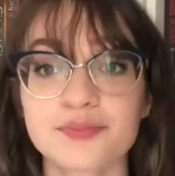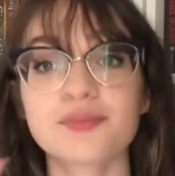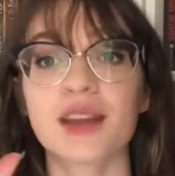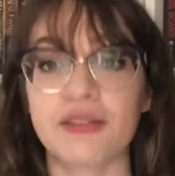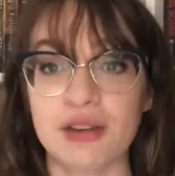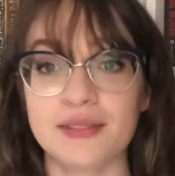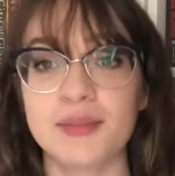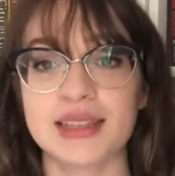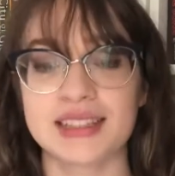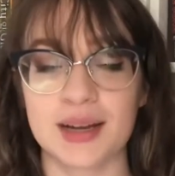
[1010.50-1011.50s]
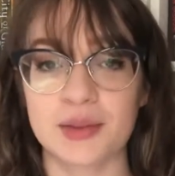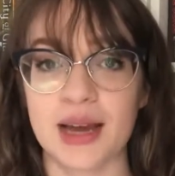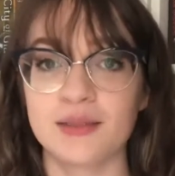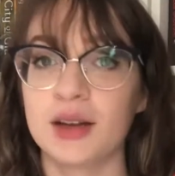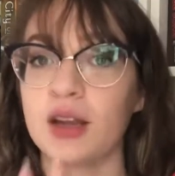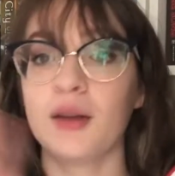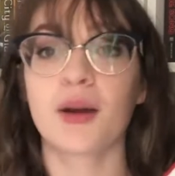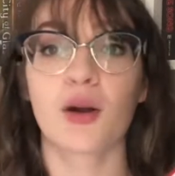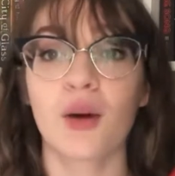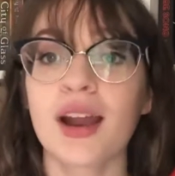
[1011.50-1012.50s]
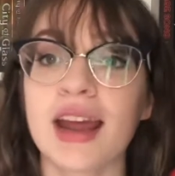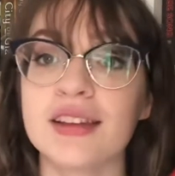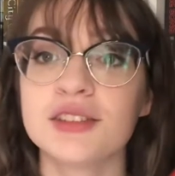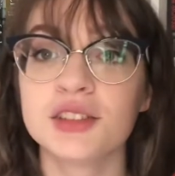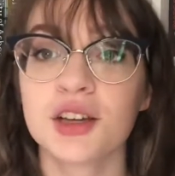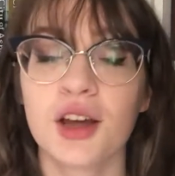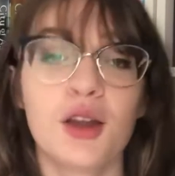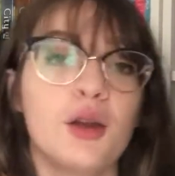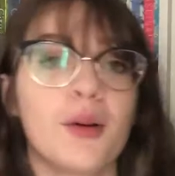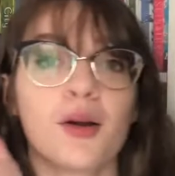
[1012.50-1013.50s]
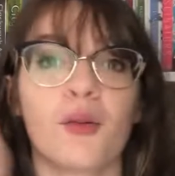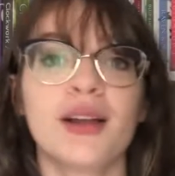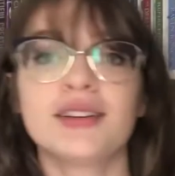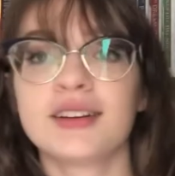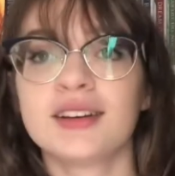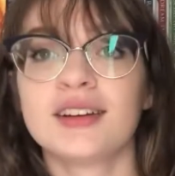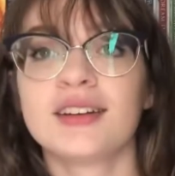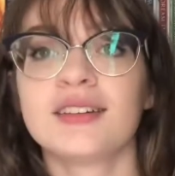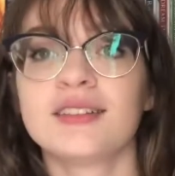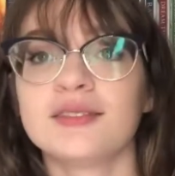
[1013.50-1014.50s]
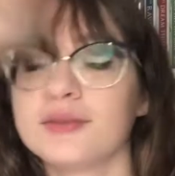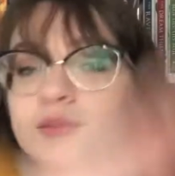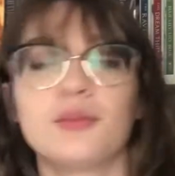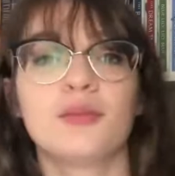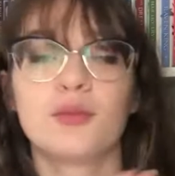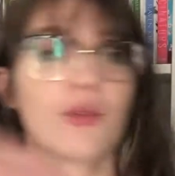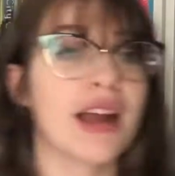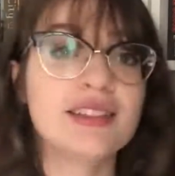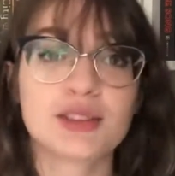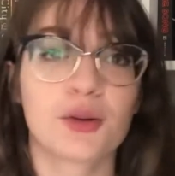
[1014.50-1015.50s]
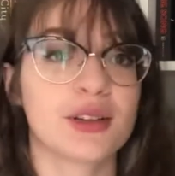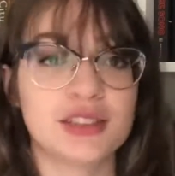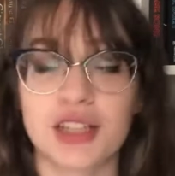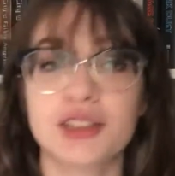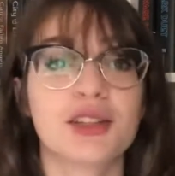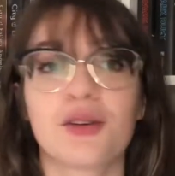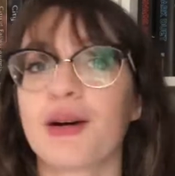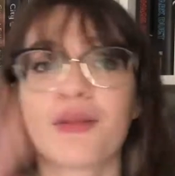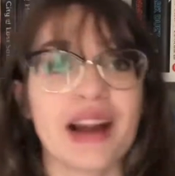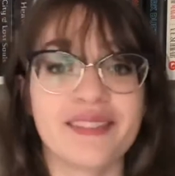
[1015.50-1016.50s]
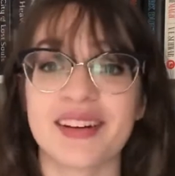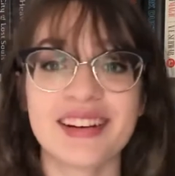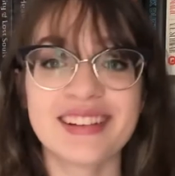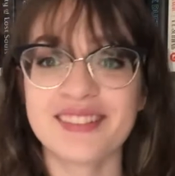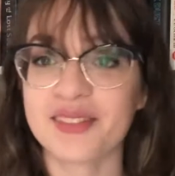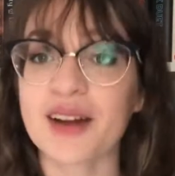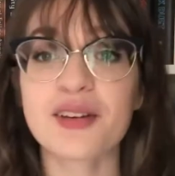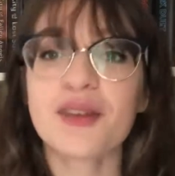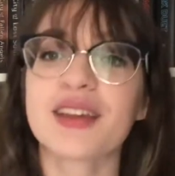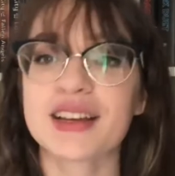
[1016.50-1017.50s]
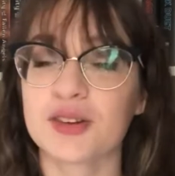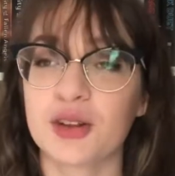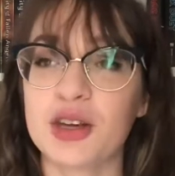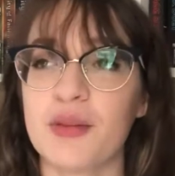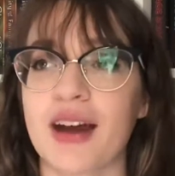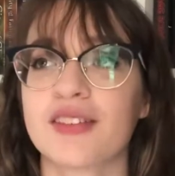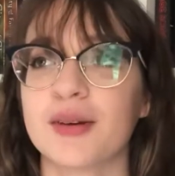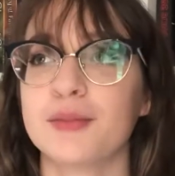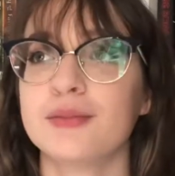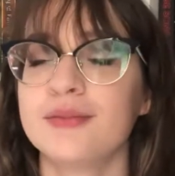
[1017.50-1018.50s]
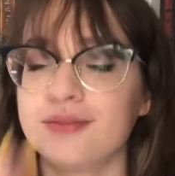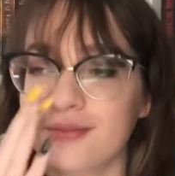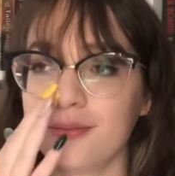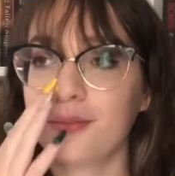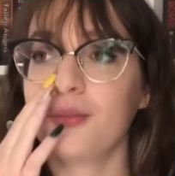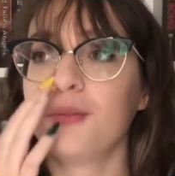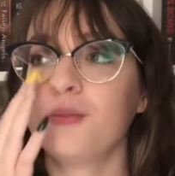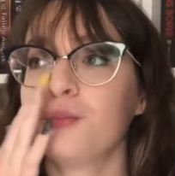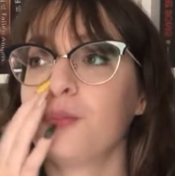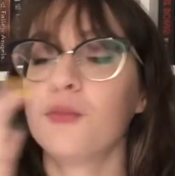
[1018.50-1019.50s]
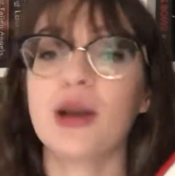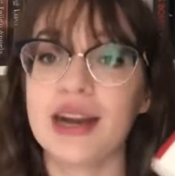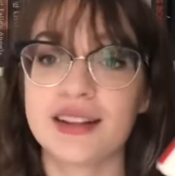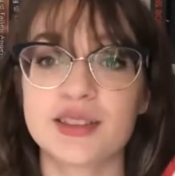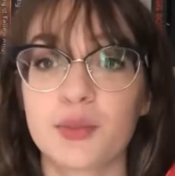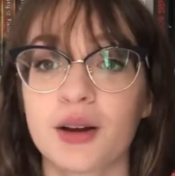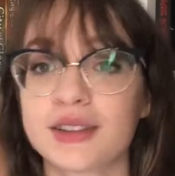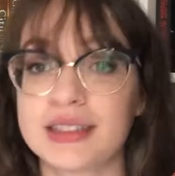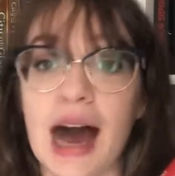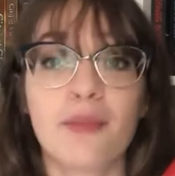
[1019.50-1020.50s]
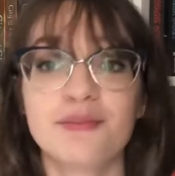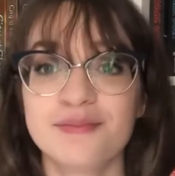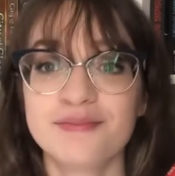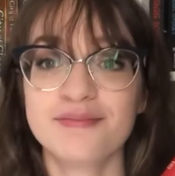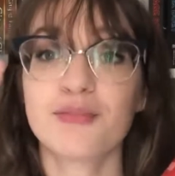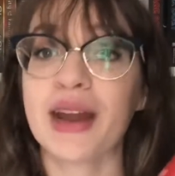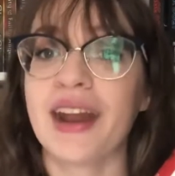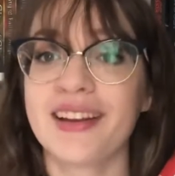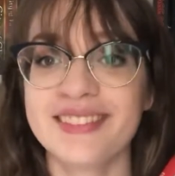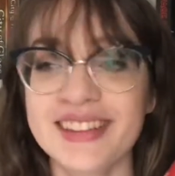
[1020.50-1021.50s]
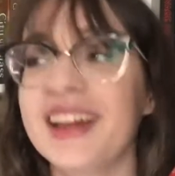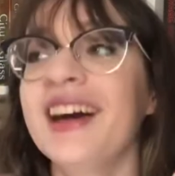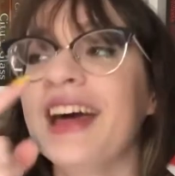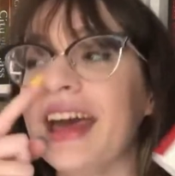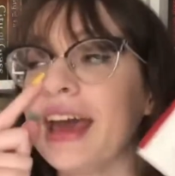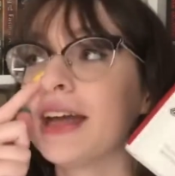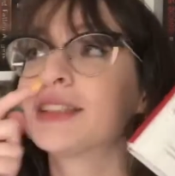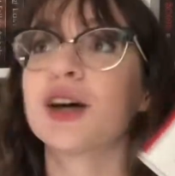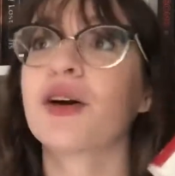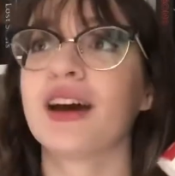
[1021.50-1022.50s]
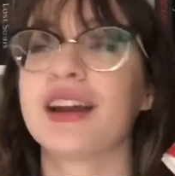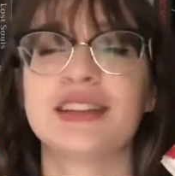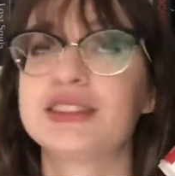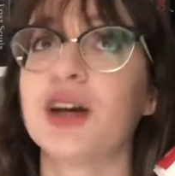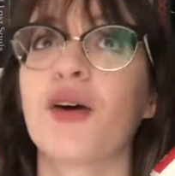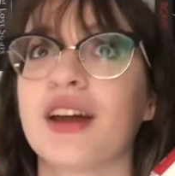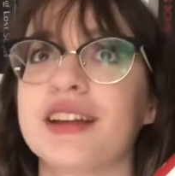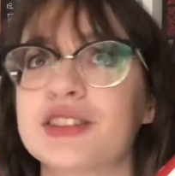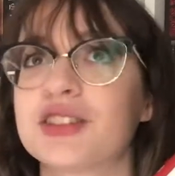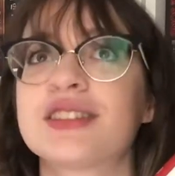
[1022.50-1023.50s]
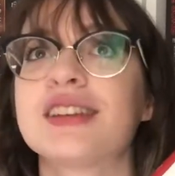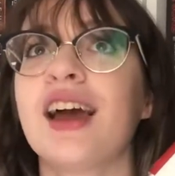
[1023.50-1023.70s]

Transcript: If you haven't picked this up yet, no matter what age, no matter what race or gender or whatever, whatever you think is holding you back from reading this book, stop. Read it. It's so good. It is so good. It's just